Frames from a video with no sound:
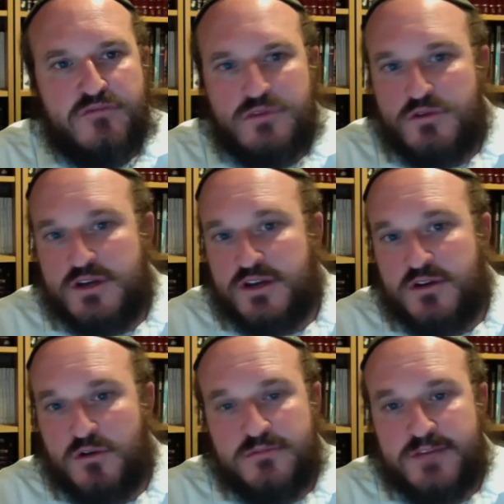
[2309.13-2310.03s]
you can
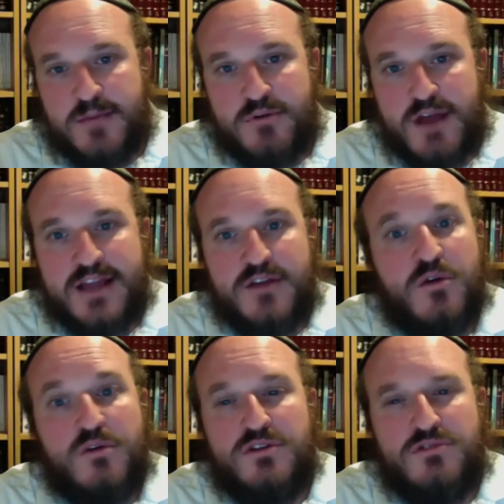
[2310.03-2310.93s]
hold me up or I can
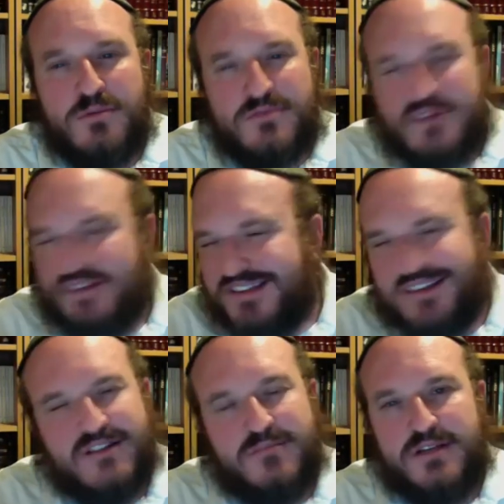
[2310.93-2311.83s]
hold you up just a little bit.